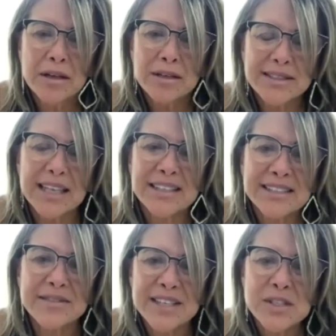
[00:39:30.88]
Say,
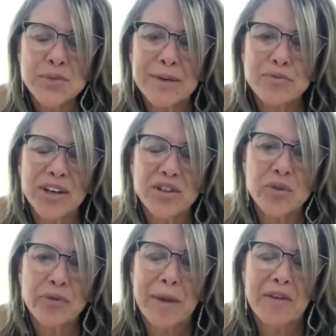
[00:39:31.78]
listen, this is what I'm trying to do
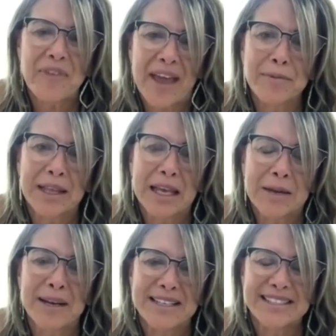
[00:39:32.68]
for my family and
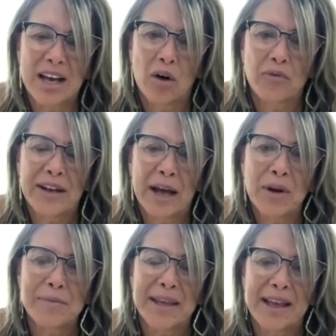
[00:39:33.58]
myself, and I
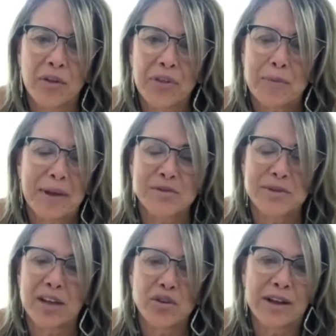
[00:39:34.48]
want to be healthier because
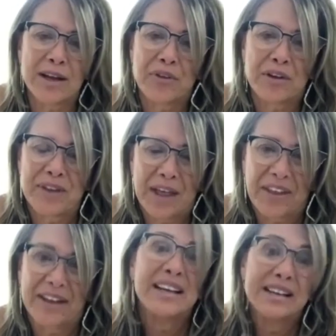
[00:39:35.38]
without your health, you have
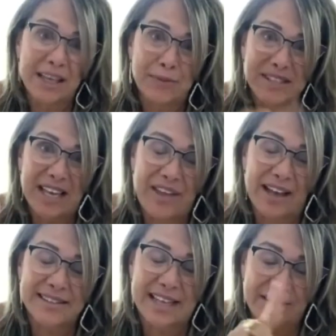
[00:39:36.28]
nothing keep saying
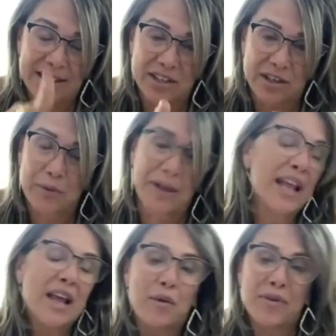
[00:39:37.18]
that saying. That's a good one.
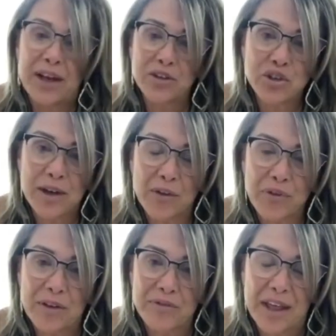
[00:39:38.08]
Without your health,
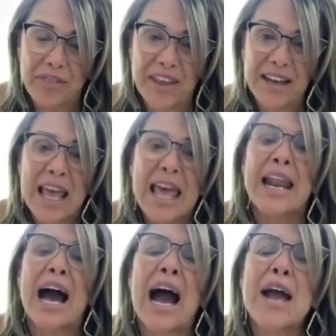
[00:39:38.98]
you have nothing. And
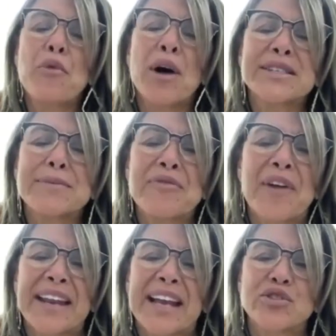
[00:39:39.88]
I want to be
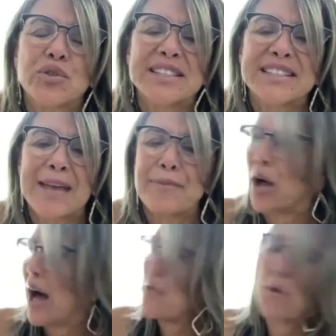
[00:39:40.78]
financially stable.
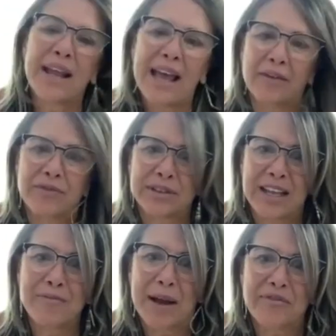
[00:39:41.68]
I want to have
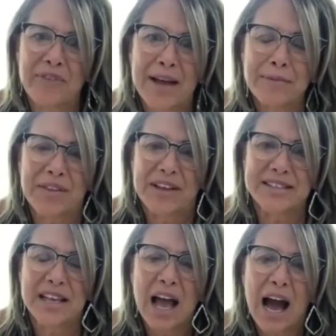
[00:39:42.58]
leave my family
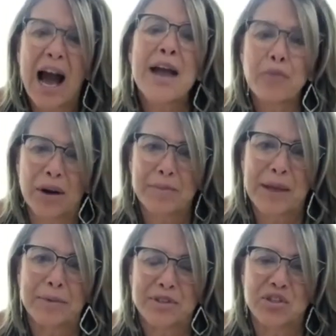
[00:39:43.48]
this. I want to be
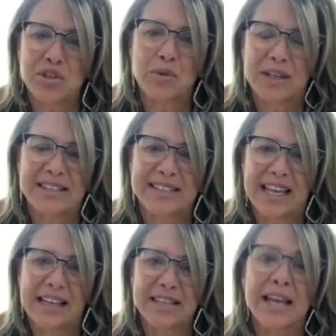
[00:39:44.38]
able to do these
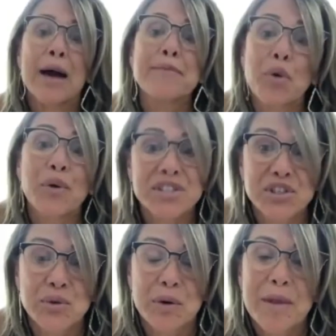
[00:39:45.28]
things and I'm going to
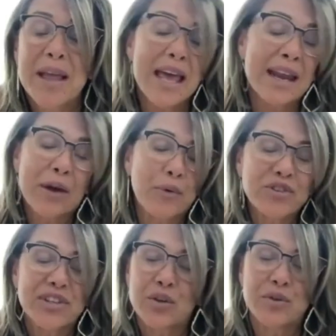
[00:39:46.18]
do them. And I
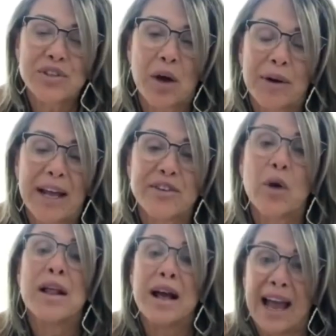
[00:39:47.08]
wish that you saw what I
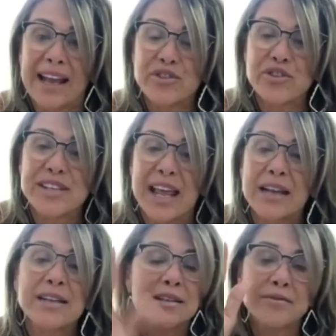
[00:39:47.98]
don't. I
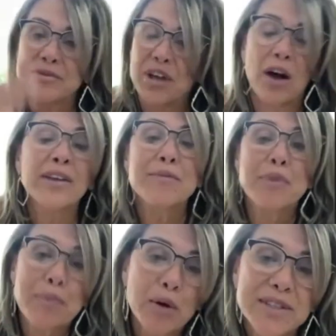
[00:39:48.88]
understand. I'll keep
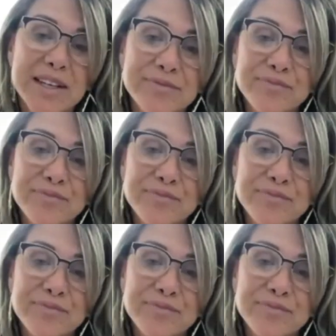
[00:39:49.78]
you posted.